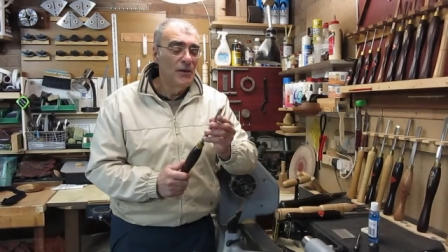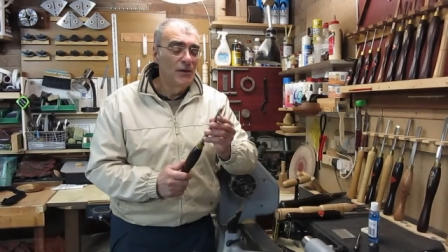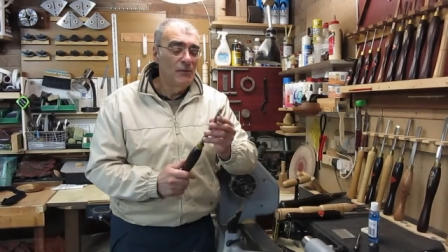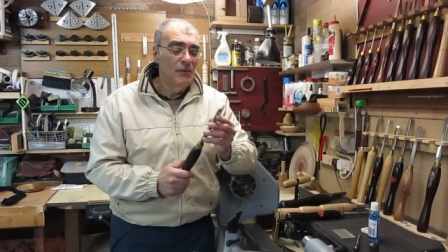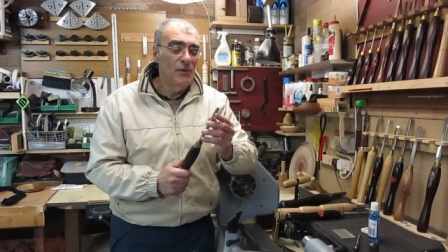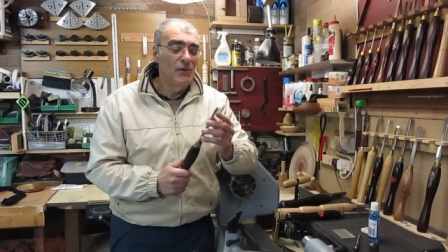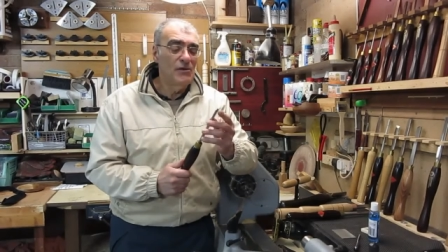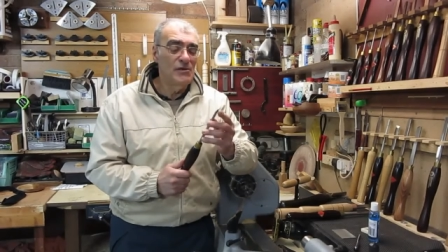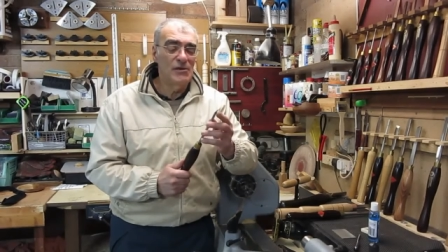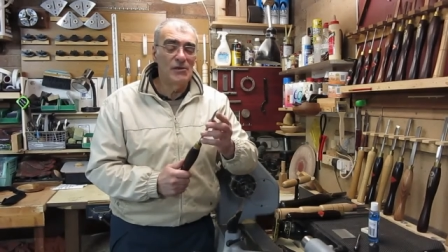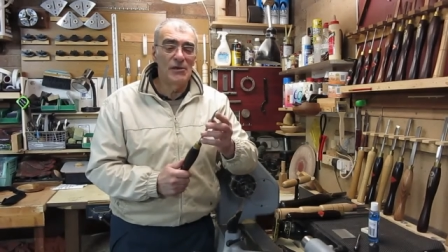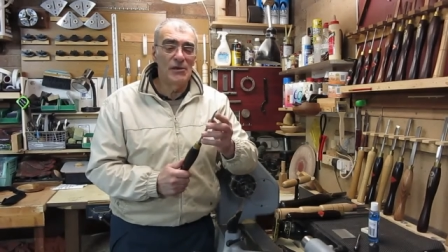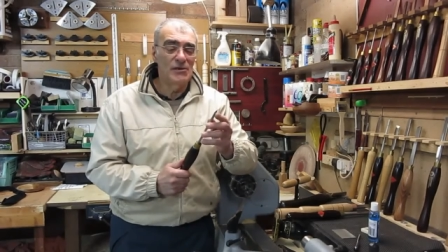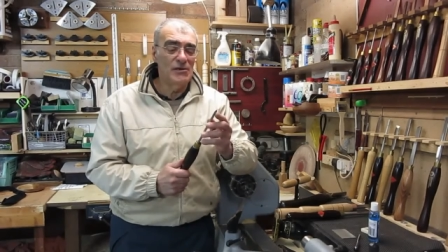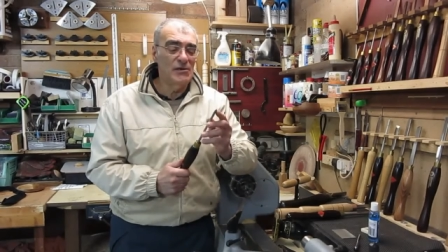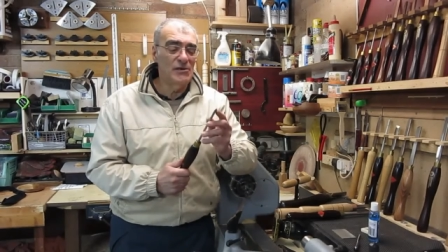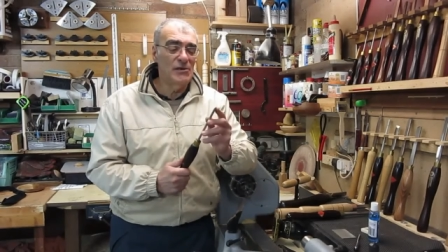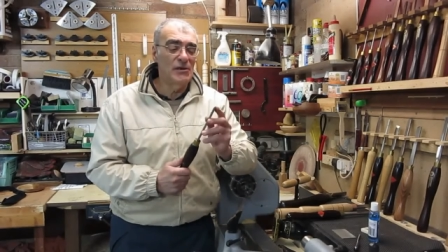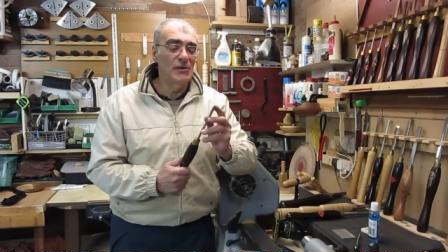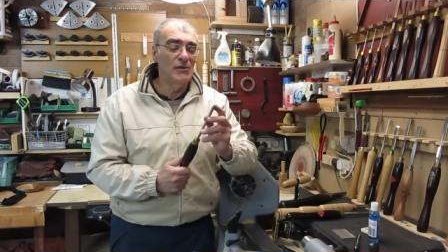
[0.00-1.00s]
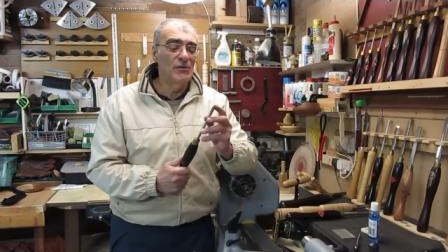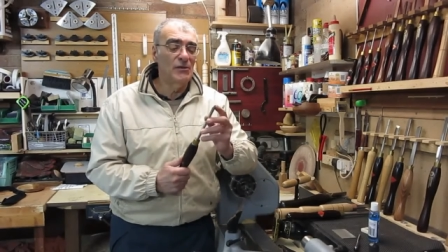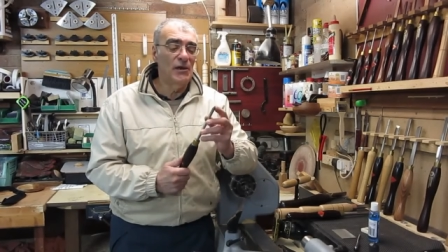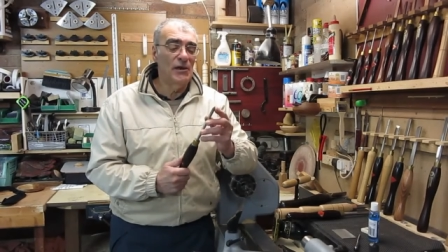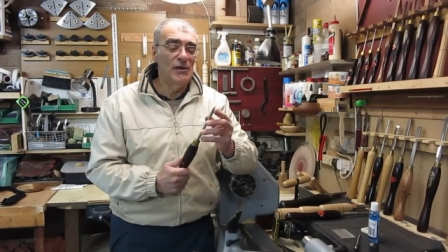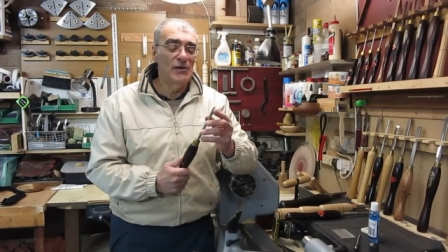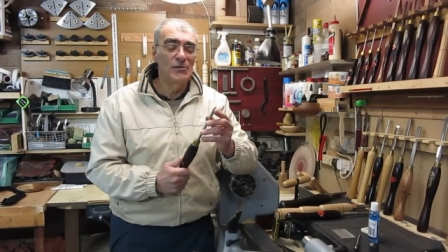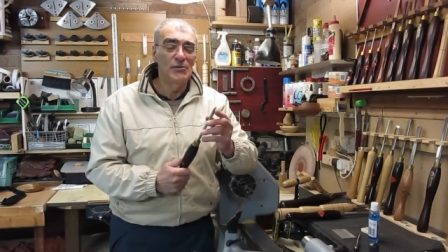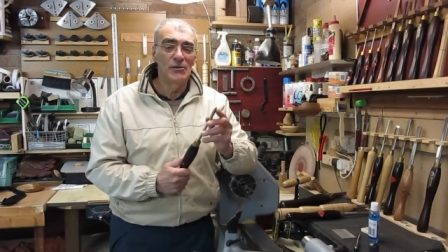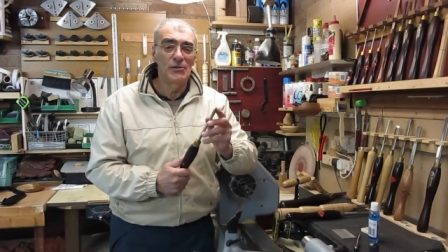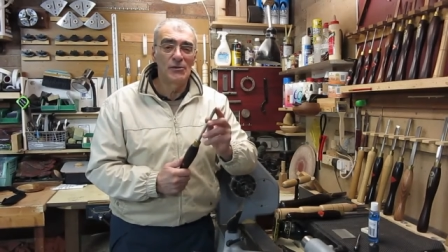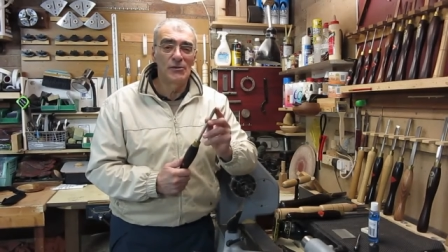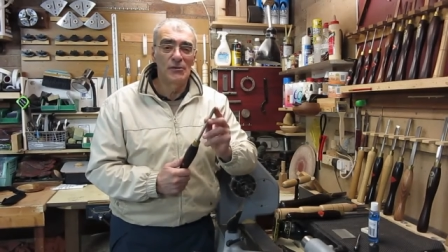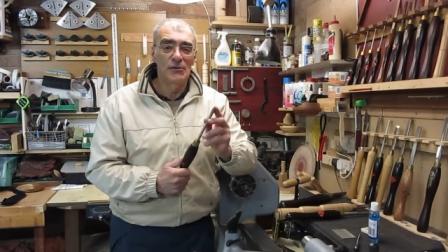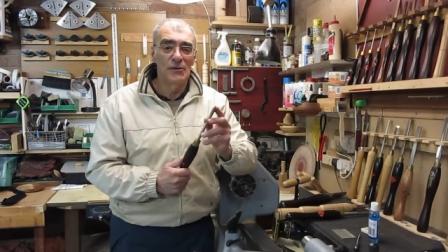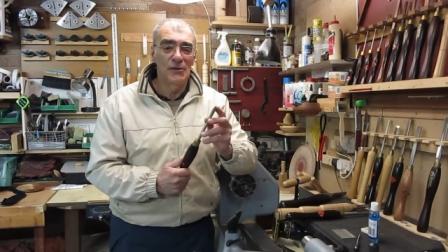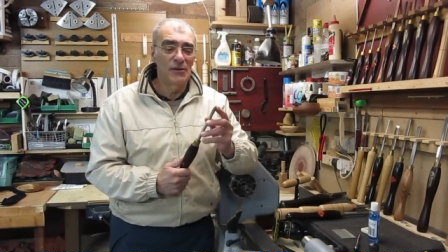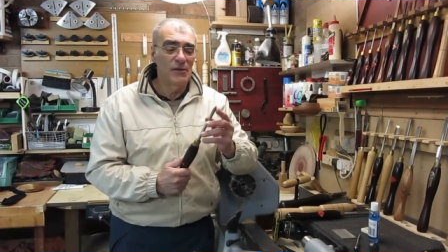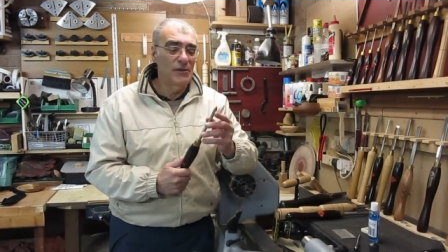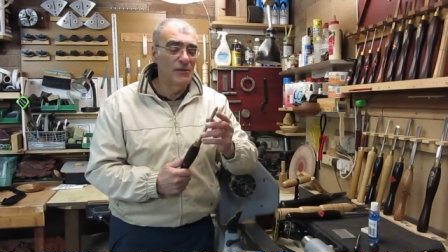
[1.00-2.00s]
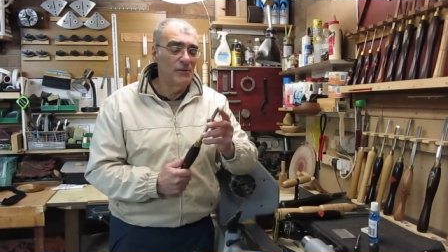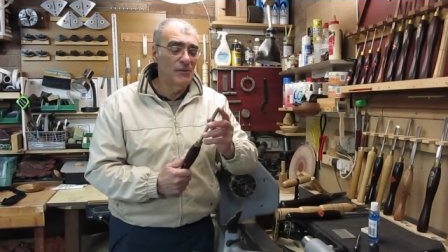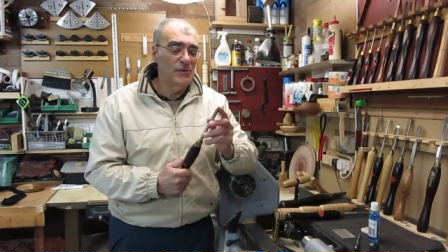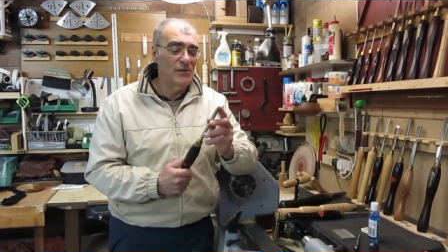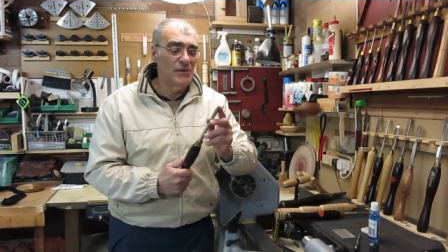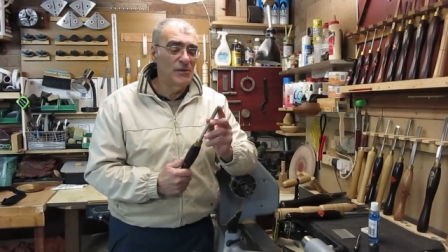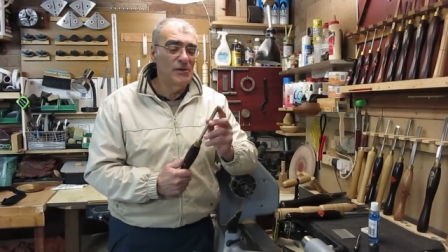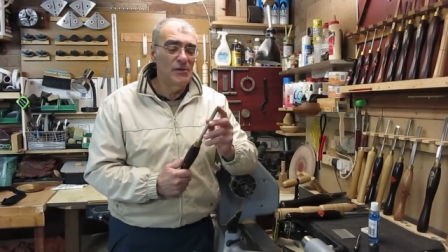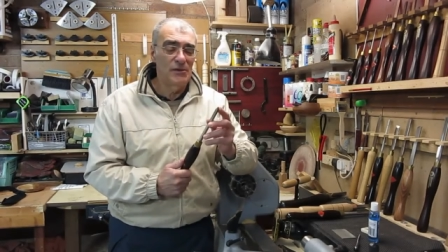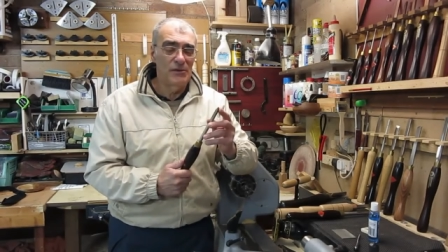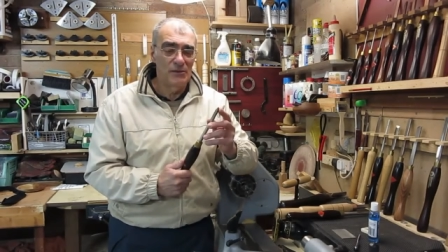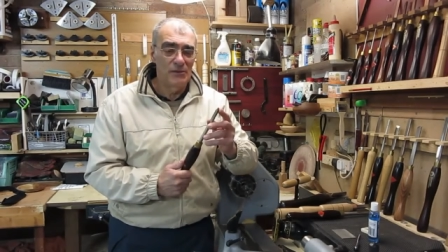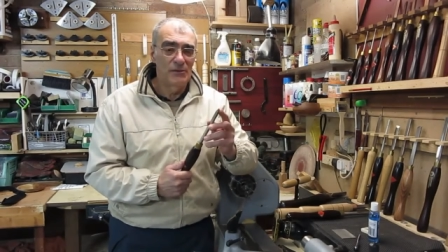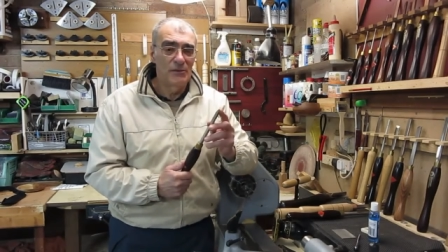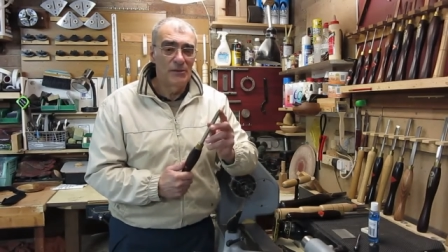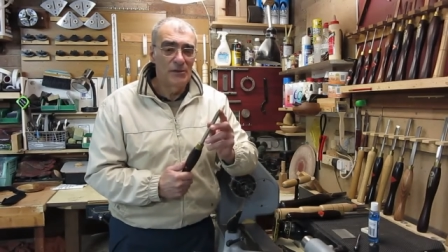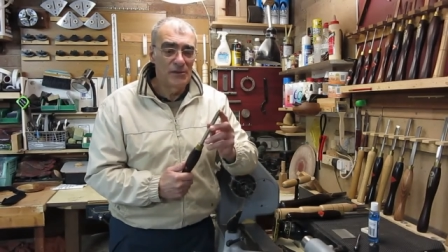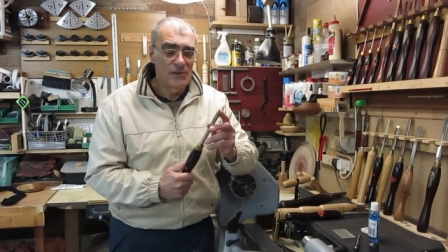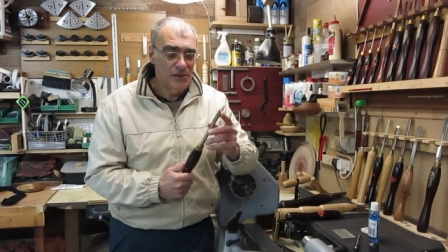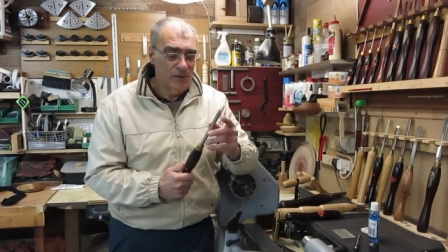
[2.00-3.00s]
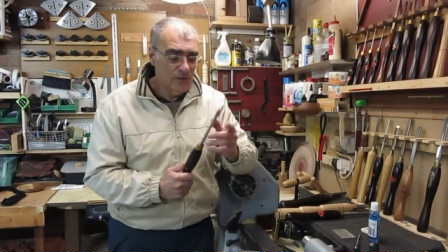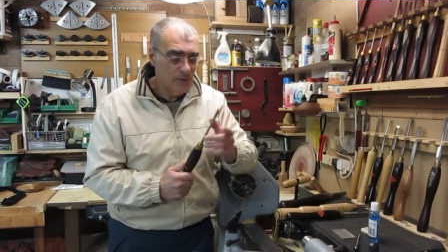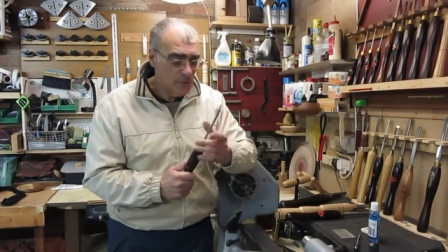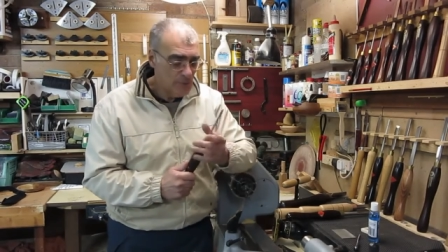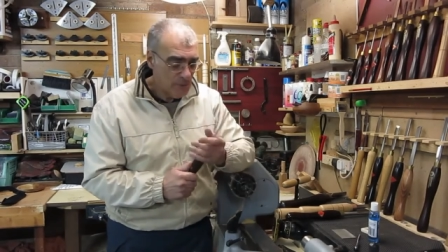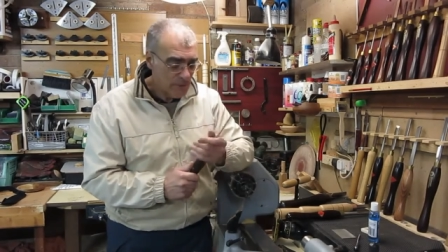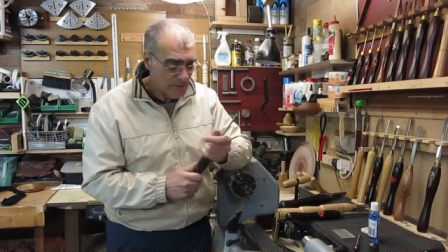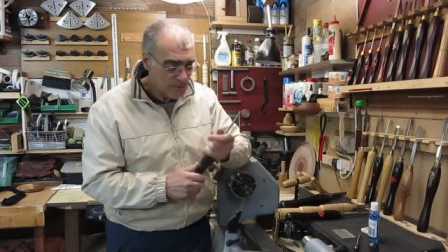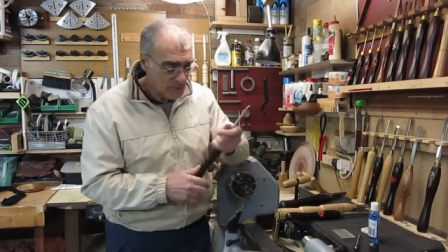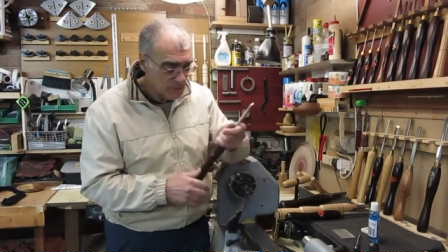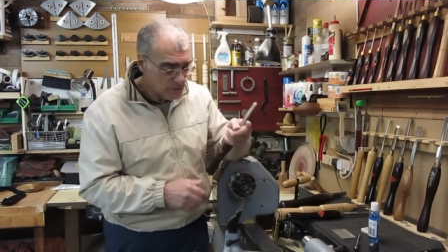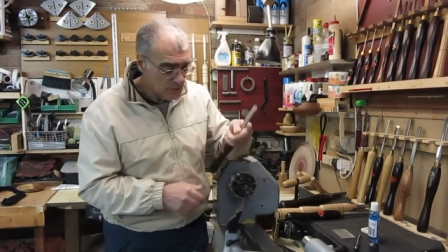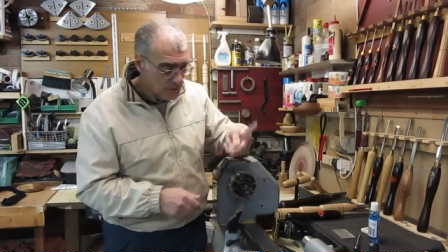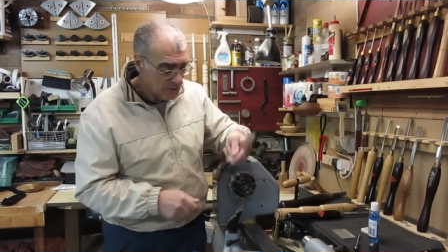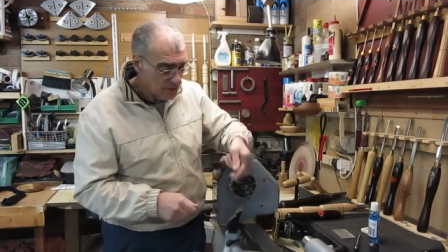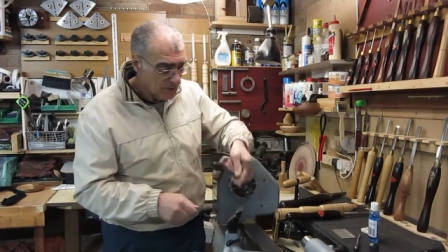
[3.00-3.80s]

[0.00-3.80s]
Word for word: because it has a single edge uh, as a, a, single bevel,